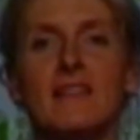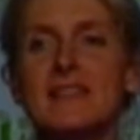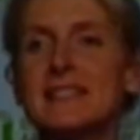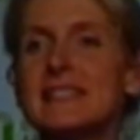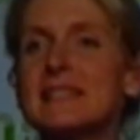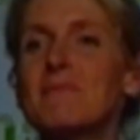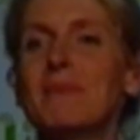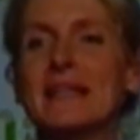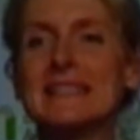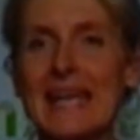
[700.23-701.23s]
This is the
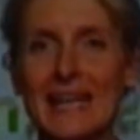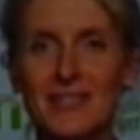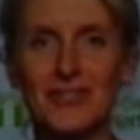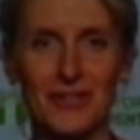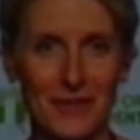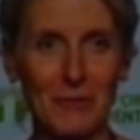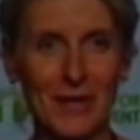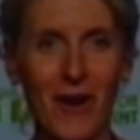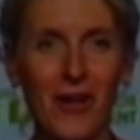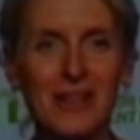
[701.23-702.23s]
big danger that
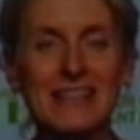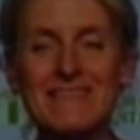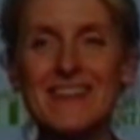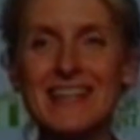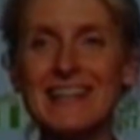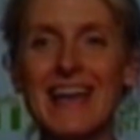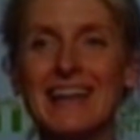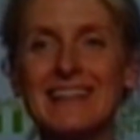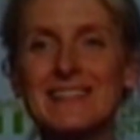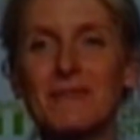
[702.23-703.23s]
we all live in,
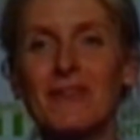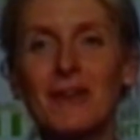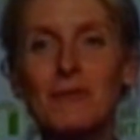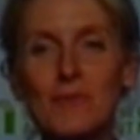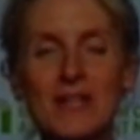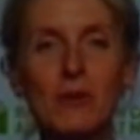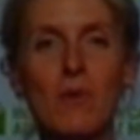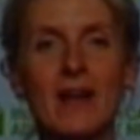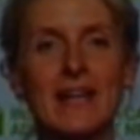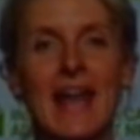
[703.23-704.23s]
and it's a very real
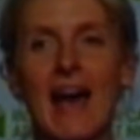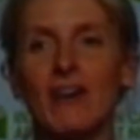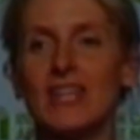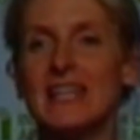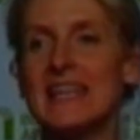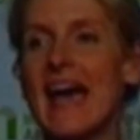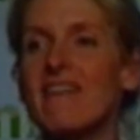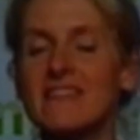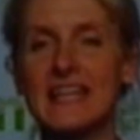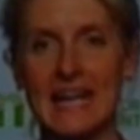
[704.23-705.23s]
one, and how do you
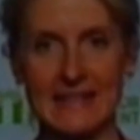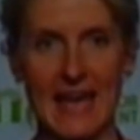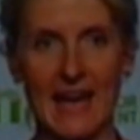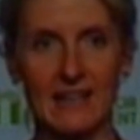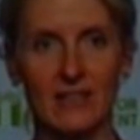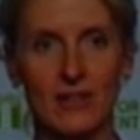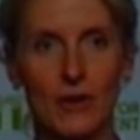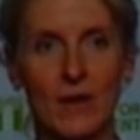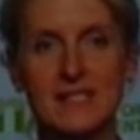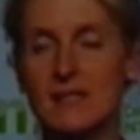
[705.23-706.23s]
navigate that, you
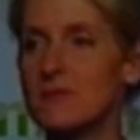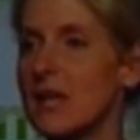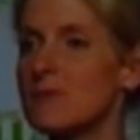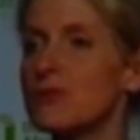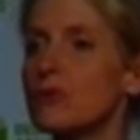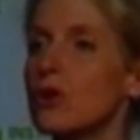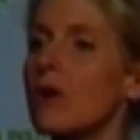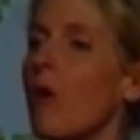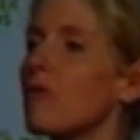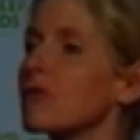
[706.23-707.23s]
know? And sometimes you
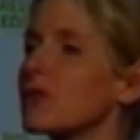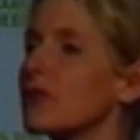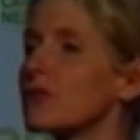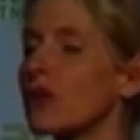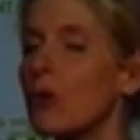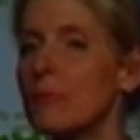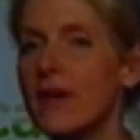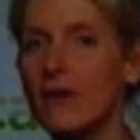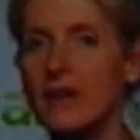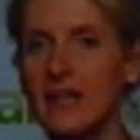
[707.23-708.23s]
look over your
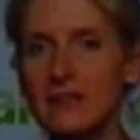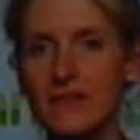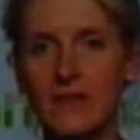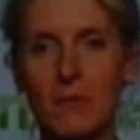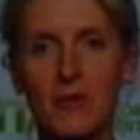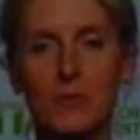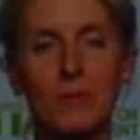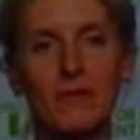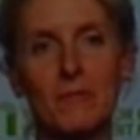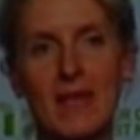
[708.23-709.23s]
topiary into some other
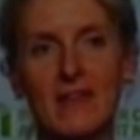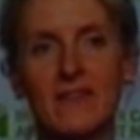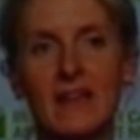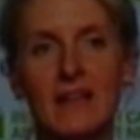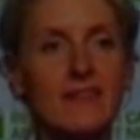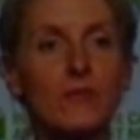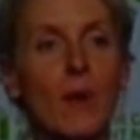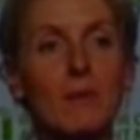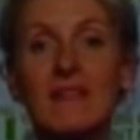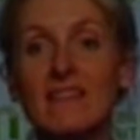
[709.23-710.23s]
woman's maze. This is
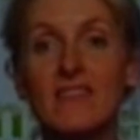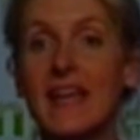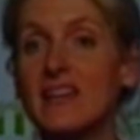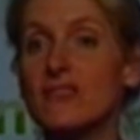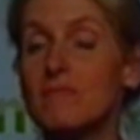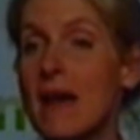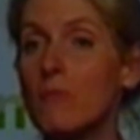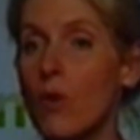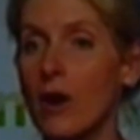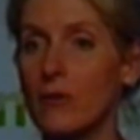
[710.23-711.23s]
why we live in the age of
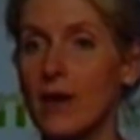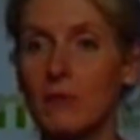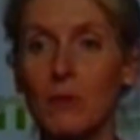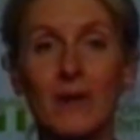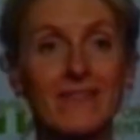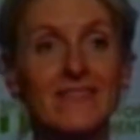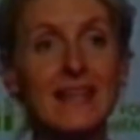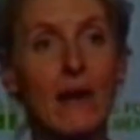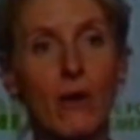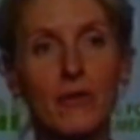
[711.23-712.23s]
memoir, right? We want to
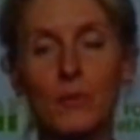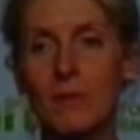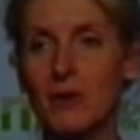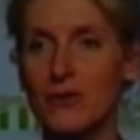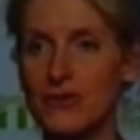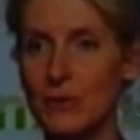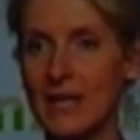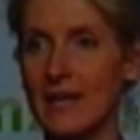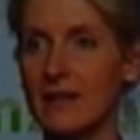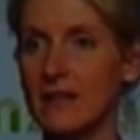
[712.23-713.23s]
see how other women are
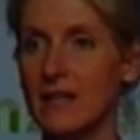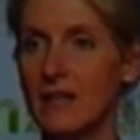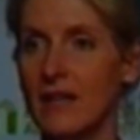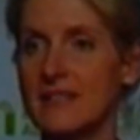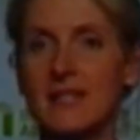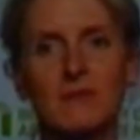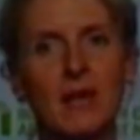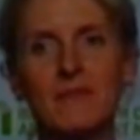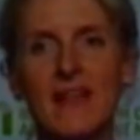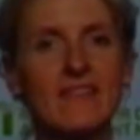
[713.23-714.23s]
doing it. And
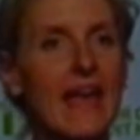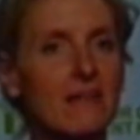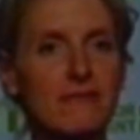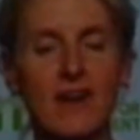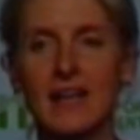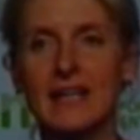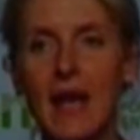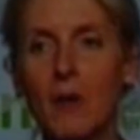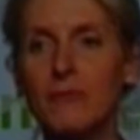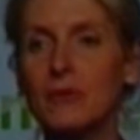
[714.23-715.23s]
sometimes that's edifying
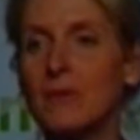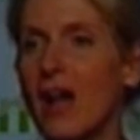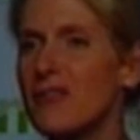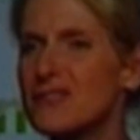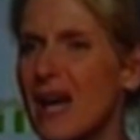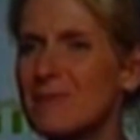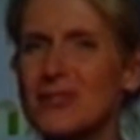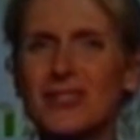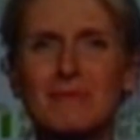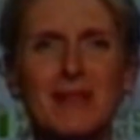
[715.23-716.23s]
and helpful, but other
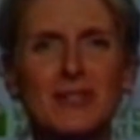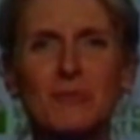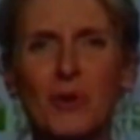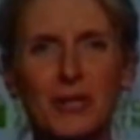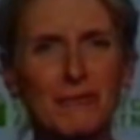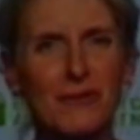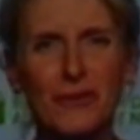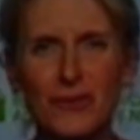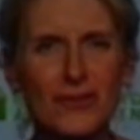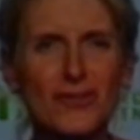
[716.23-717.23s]
times it just makes you more
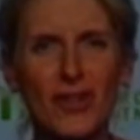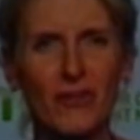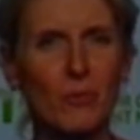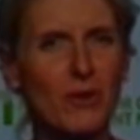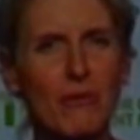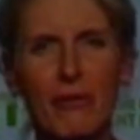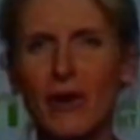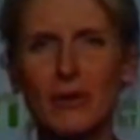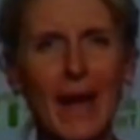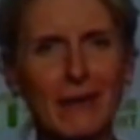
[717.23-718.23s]
confused because just when you
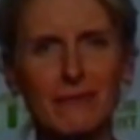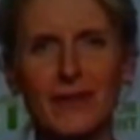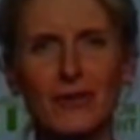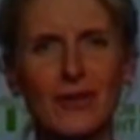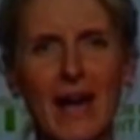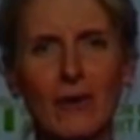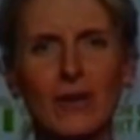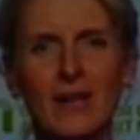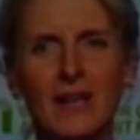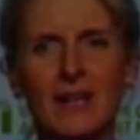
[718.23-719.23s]
thought you had it figured
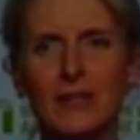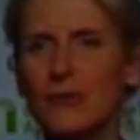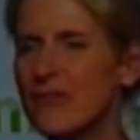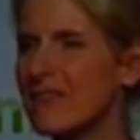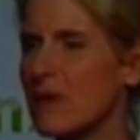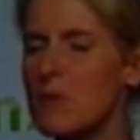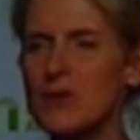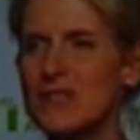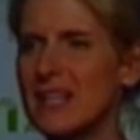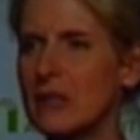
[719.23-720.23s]
out, you see someone
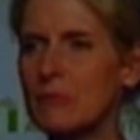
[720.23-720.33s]
who did it